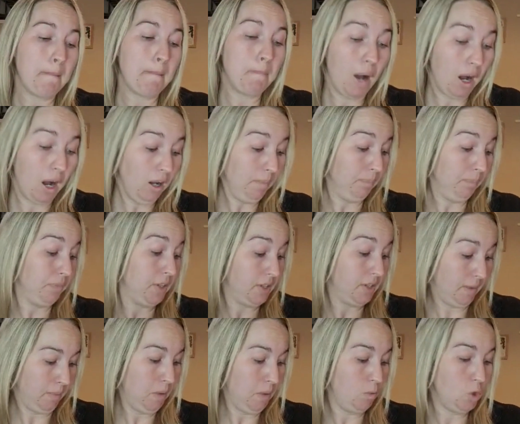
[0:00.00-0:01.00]
but
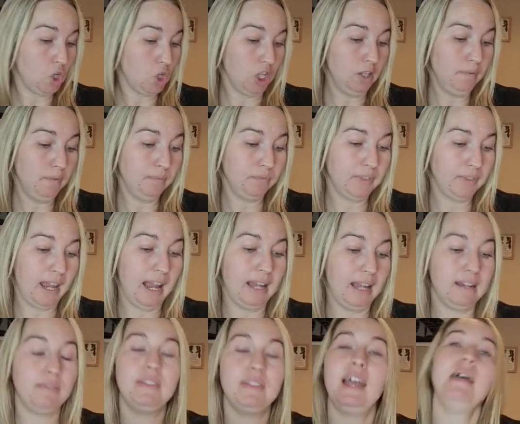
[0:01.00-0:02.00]
some people do.
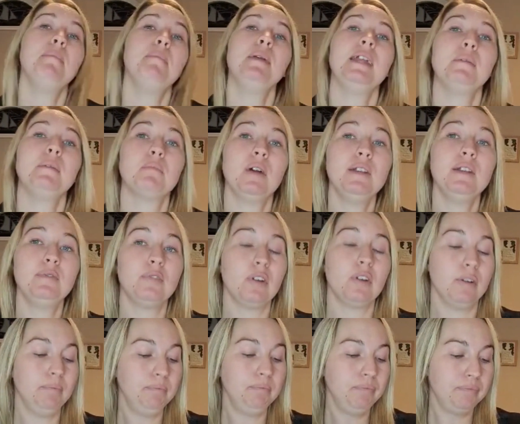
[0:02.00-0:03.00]
And if they're being bred
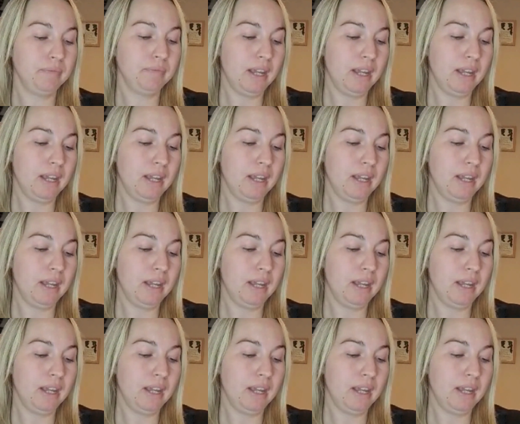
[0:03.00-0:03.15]
from,